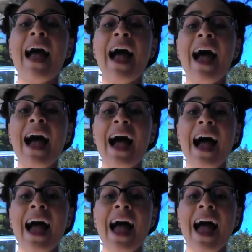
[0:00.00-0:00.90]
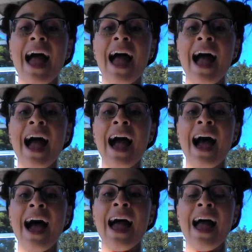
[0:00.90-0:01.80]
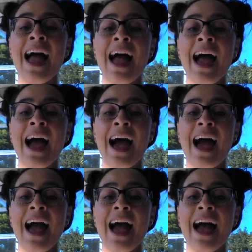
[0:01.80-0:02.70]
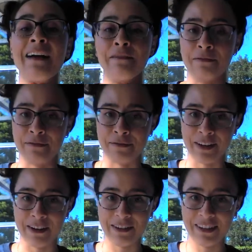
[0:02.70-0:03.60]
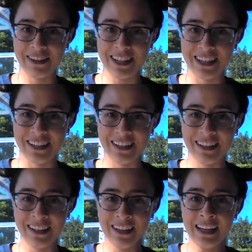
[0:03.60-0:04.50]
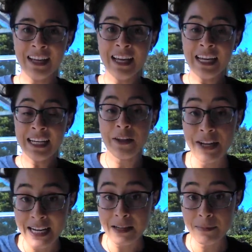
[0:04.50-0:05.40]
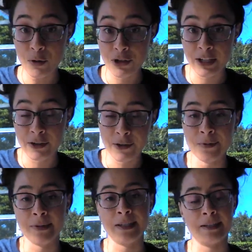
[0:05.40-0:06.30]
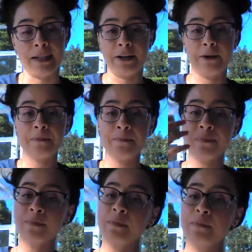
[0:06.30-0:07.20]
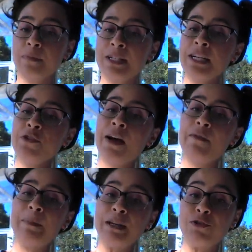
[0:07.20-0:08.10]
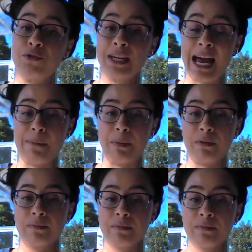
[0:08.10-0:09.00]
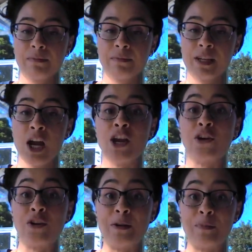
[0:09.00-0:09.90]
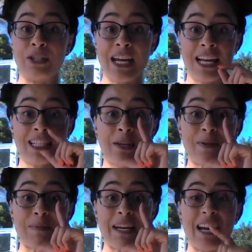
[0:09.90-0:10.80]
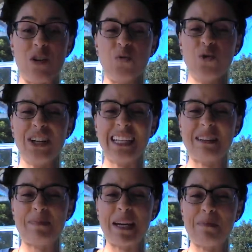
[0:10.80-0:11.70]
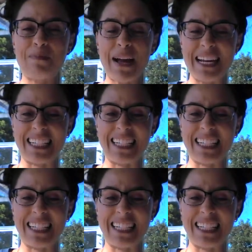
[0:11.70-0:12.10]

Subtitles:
Ah, ah, ah. Very good. Now the hand motion that goes with this letter, pretend you have a big juicy apple. You're going to pretend to take a really big bite.